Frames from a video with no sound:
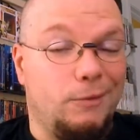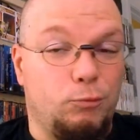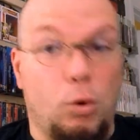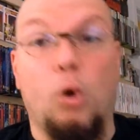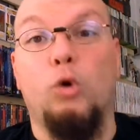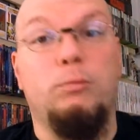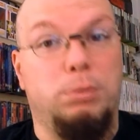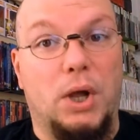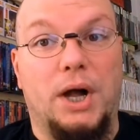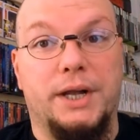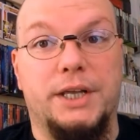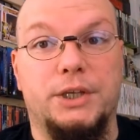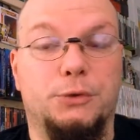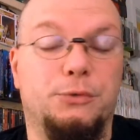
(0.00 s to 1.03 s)

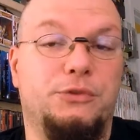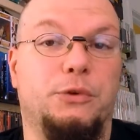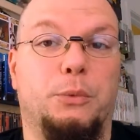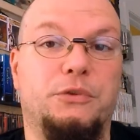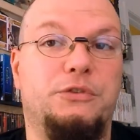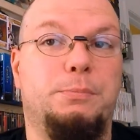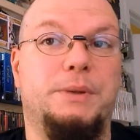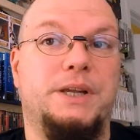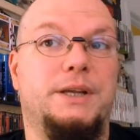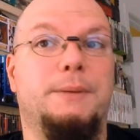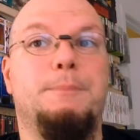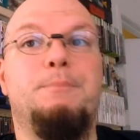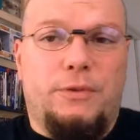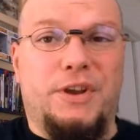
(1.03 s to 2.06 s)
roadblocking you, so to
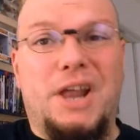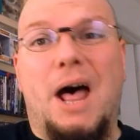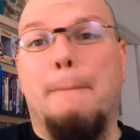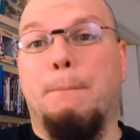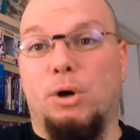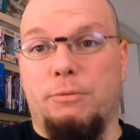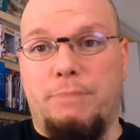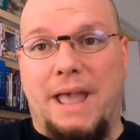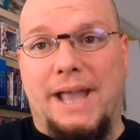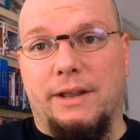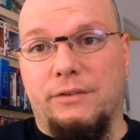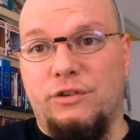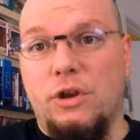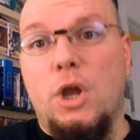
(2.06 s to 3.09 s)
speak. For the non-burn
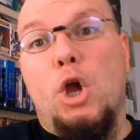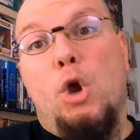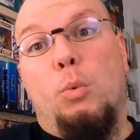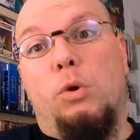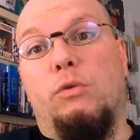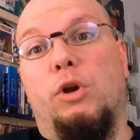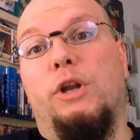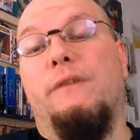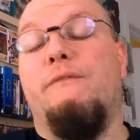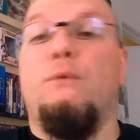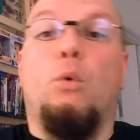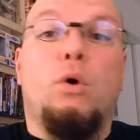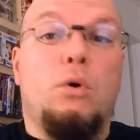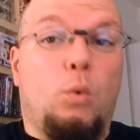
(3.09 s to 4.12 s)
package, we're running
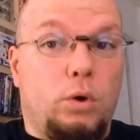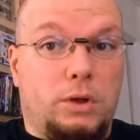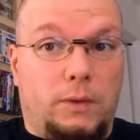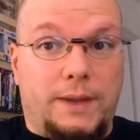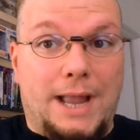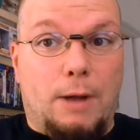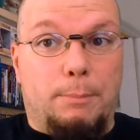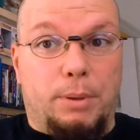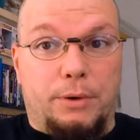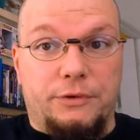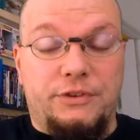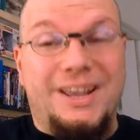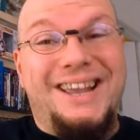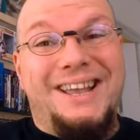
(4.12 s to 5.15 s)
4 Hordeling
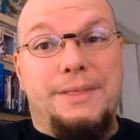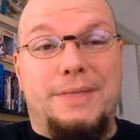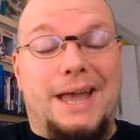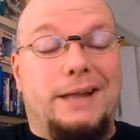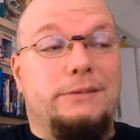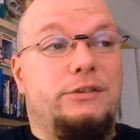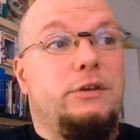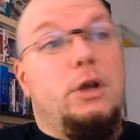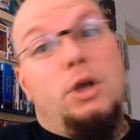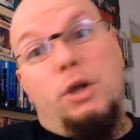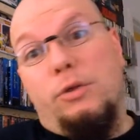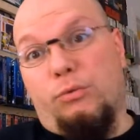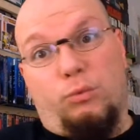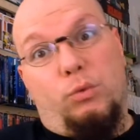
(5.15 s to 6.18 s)
Outburst. That's
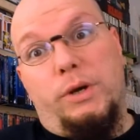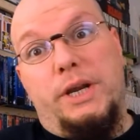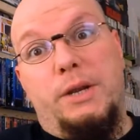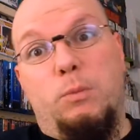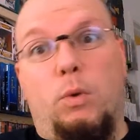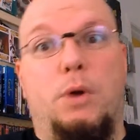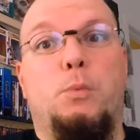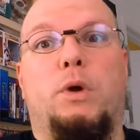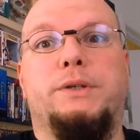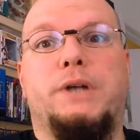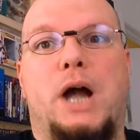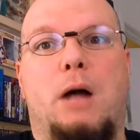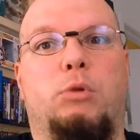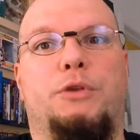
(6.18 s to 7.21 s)
3
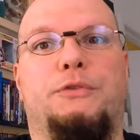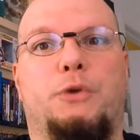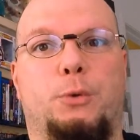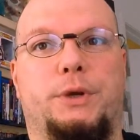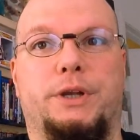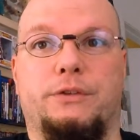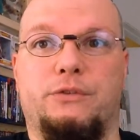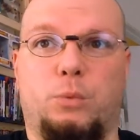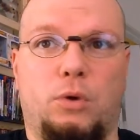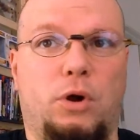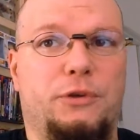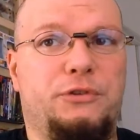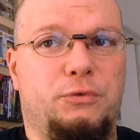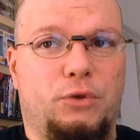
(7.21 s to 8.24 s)
1/1 Goblin tokens.
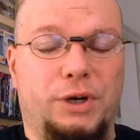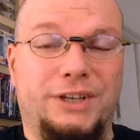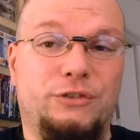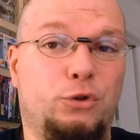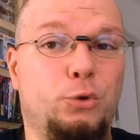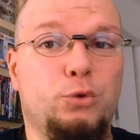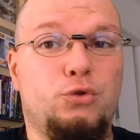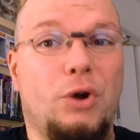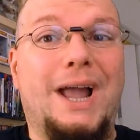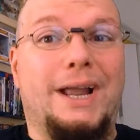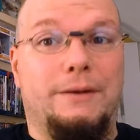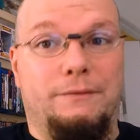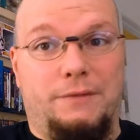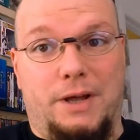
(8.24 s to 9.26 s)
We're also running 2
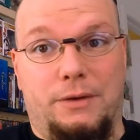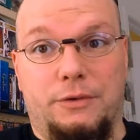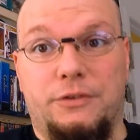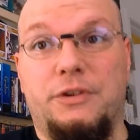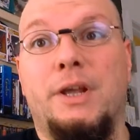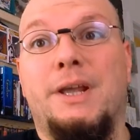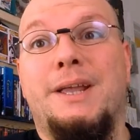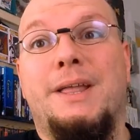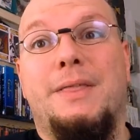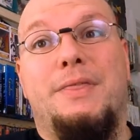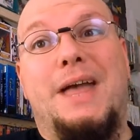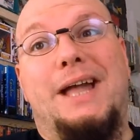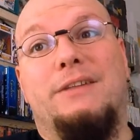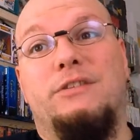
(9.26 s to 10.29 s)
Dragon Fodders.
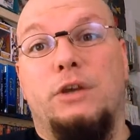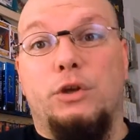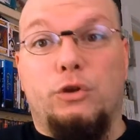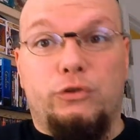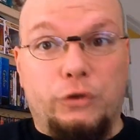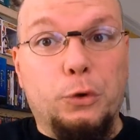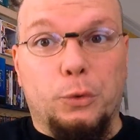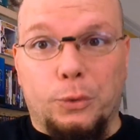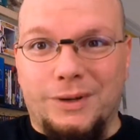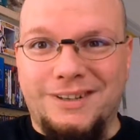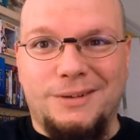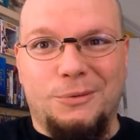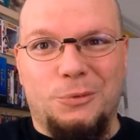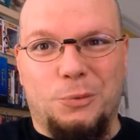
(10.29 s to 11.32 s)
That's 2
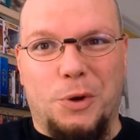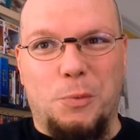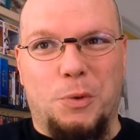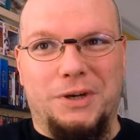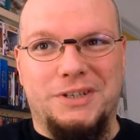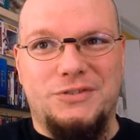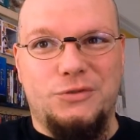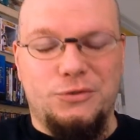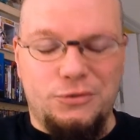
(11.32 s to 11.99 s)
1/1